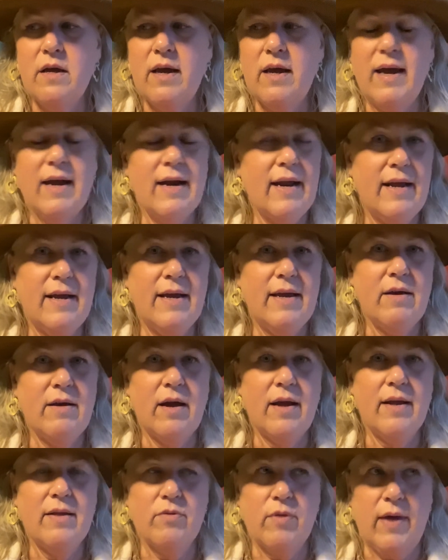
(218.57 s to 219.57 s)
and I
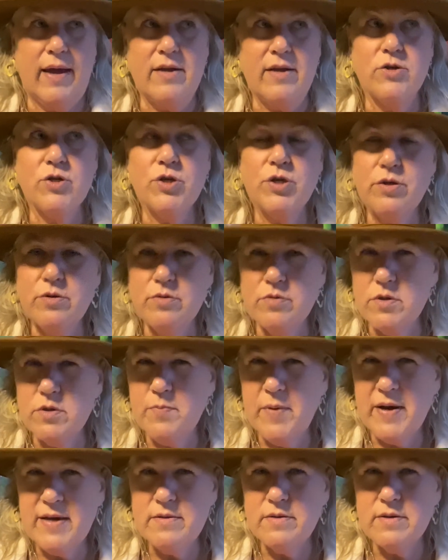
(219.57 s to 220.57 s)
like too
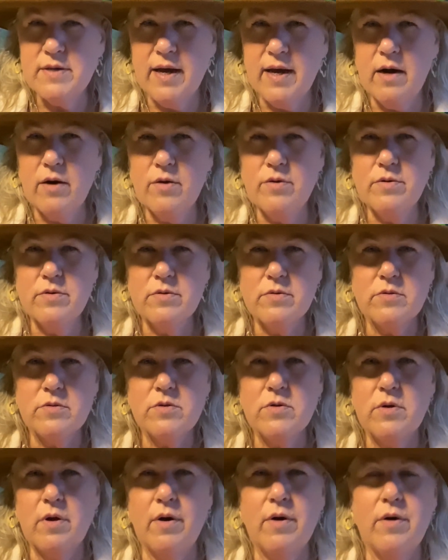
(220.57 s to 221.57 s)
spaced out.
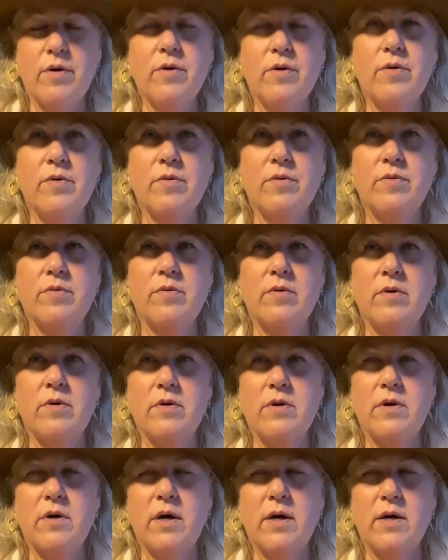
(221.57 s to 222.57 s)
So
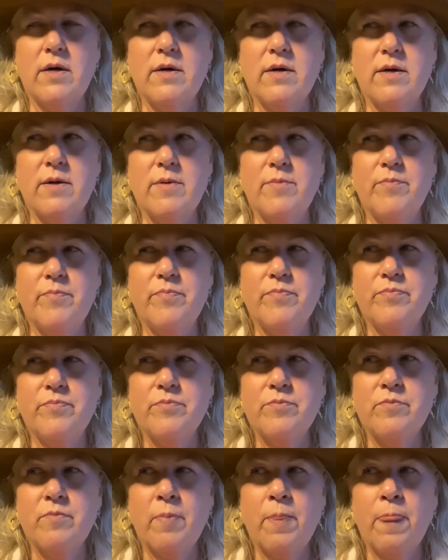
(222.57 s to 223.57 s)
um
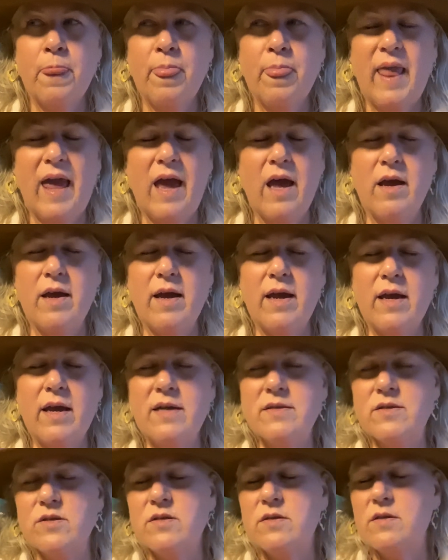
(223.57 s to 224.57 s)
I
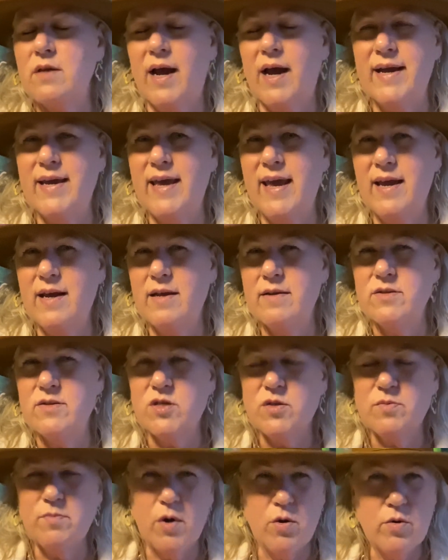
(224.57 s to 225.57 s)
it's I can't
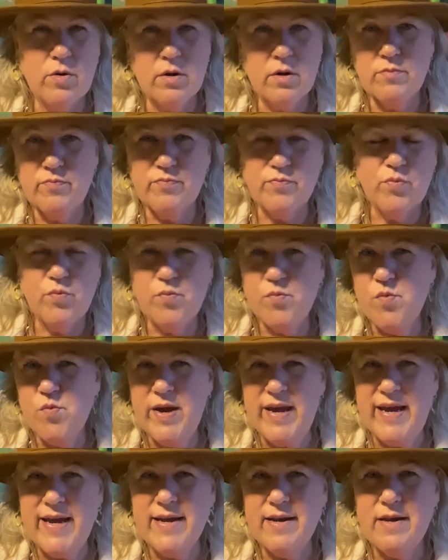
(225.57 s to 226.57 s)
smoke
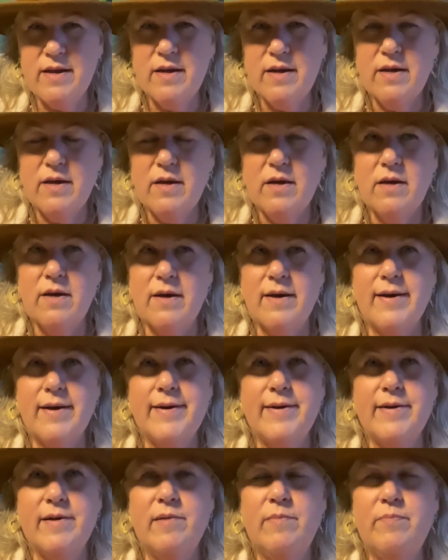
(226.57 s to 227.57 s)
weed
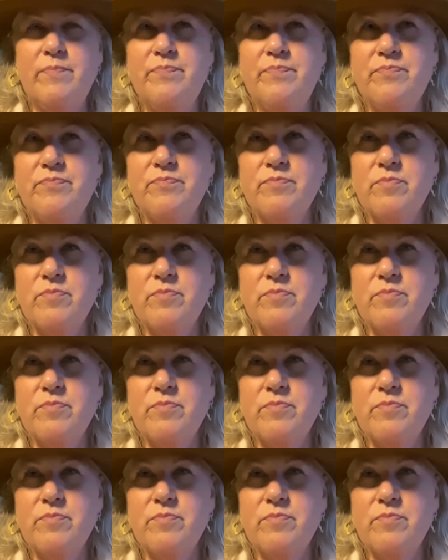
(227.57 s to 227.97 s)
um